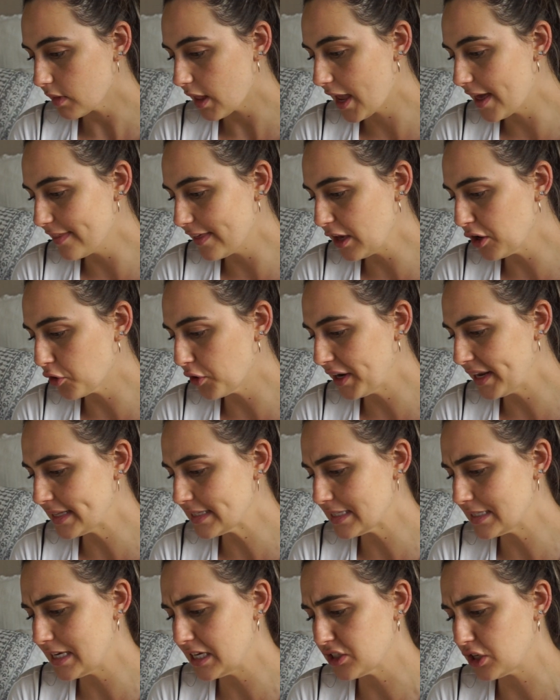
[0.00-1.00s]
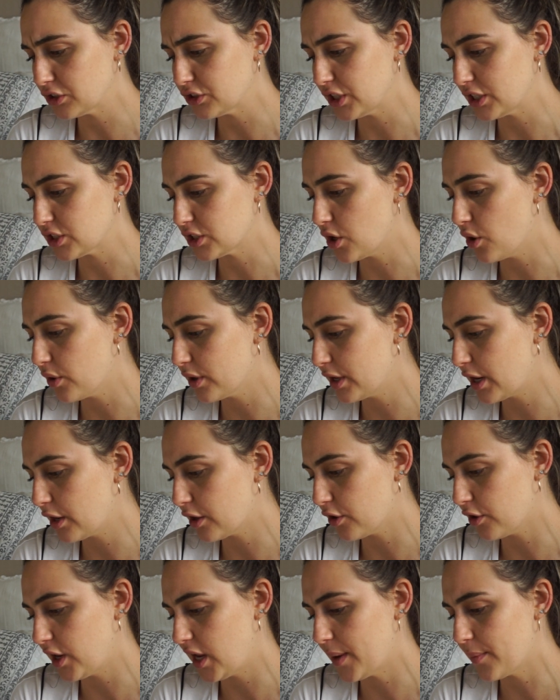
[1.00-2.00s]
And the ingredients in these are just
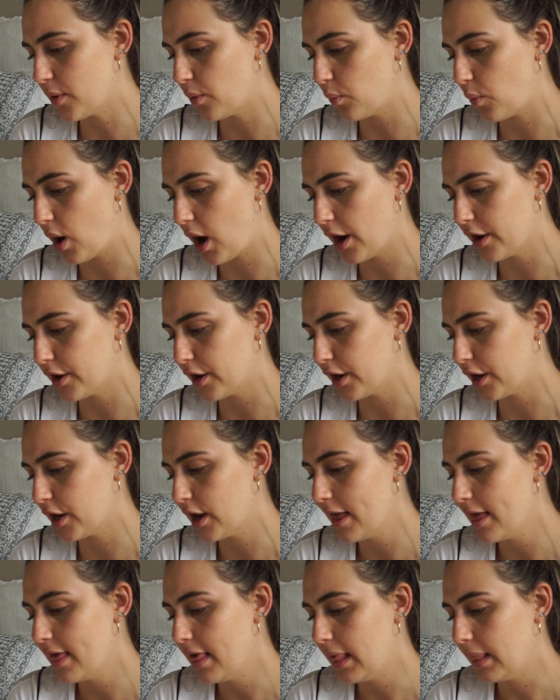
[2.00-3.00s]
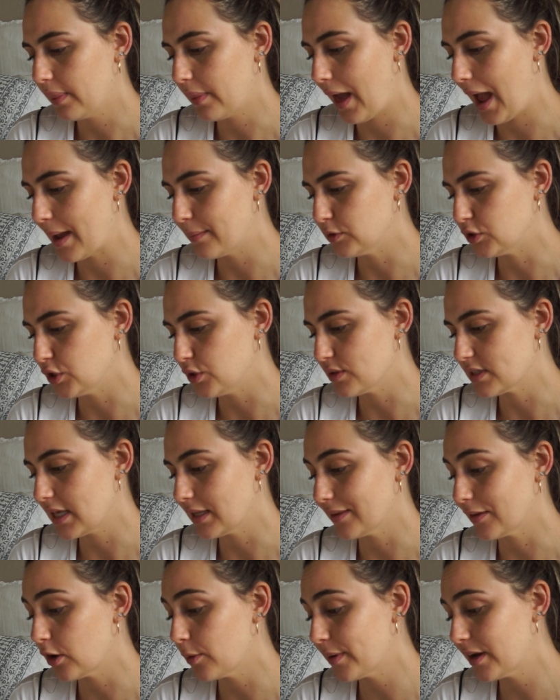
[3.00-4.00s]
coconut cream, water, lime juice, a
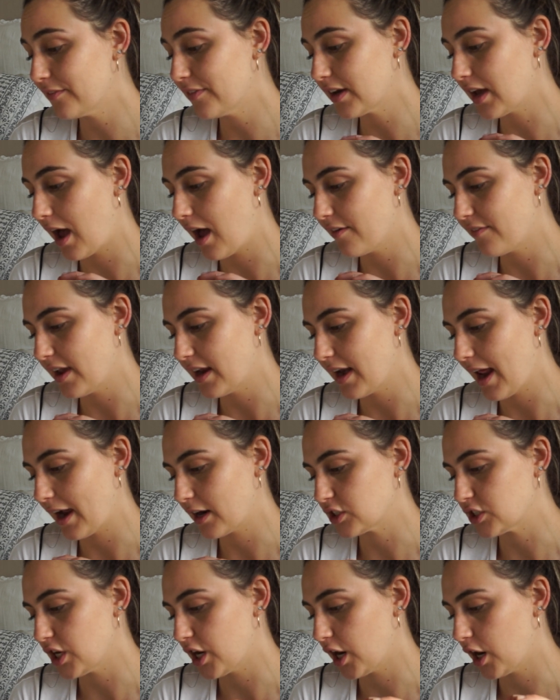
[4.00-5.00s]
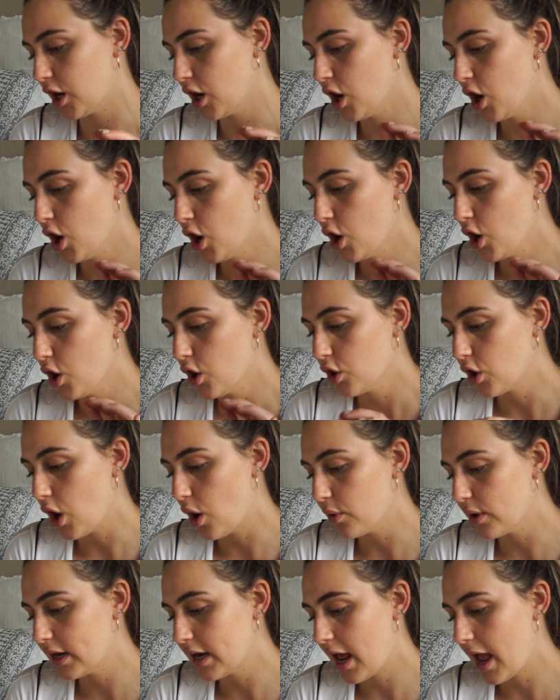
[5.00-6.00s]
little bit of agave nectar,
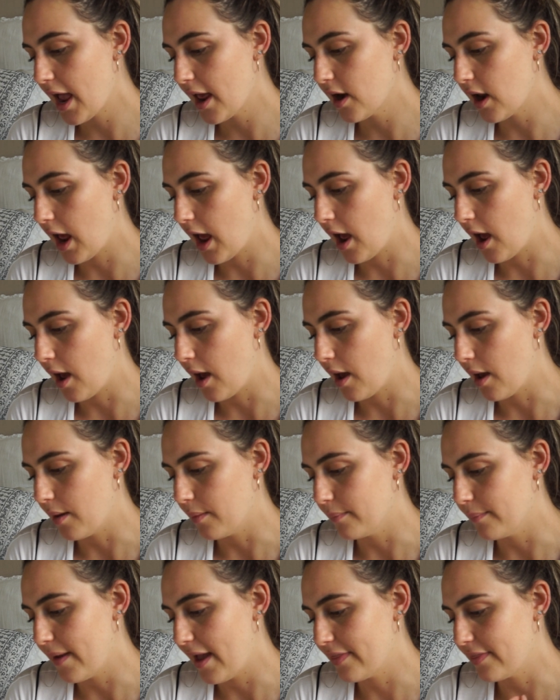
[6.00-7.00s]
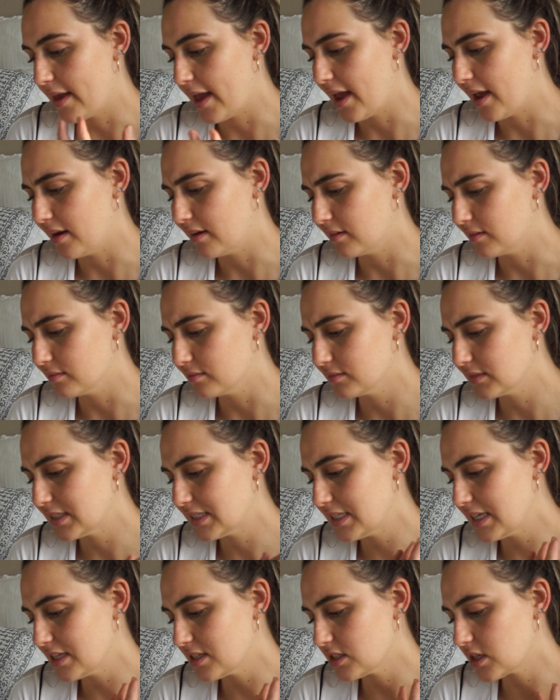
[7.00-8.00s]
coconut, and then
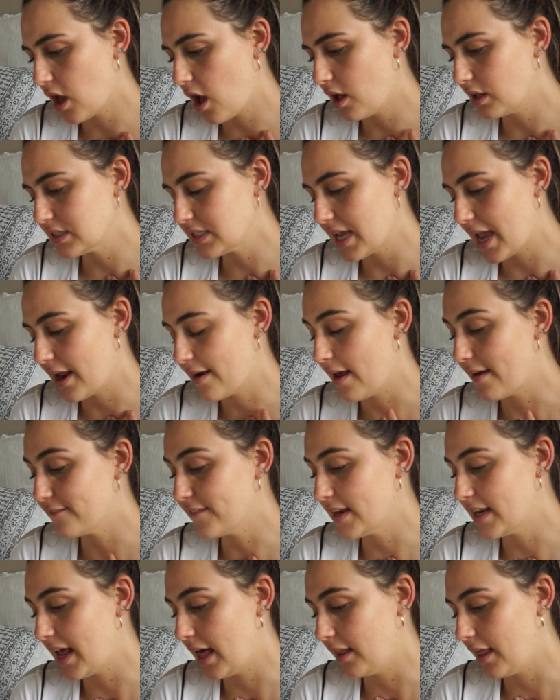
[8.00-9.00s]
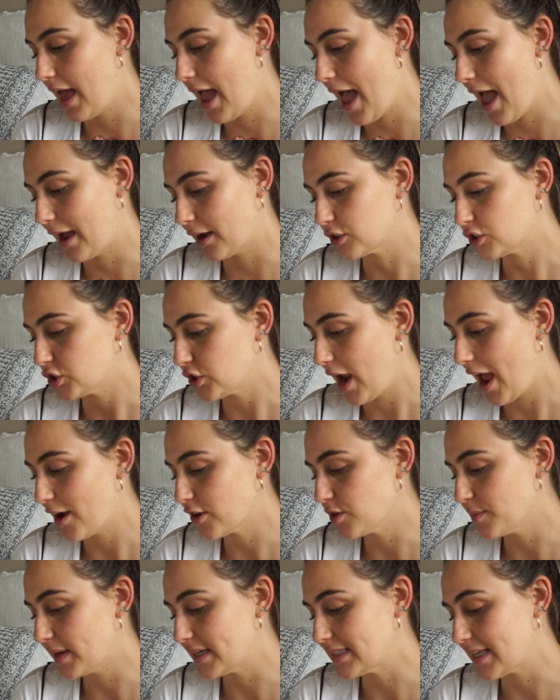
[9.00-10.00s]
sea salt and vanilla
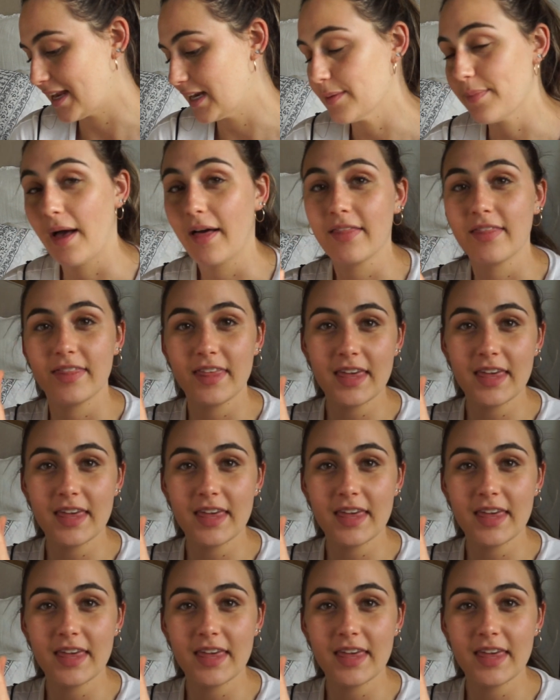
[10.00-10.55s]
extract. So I'm excited about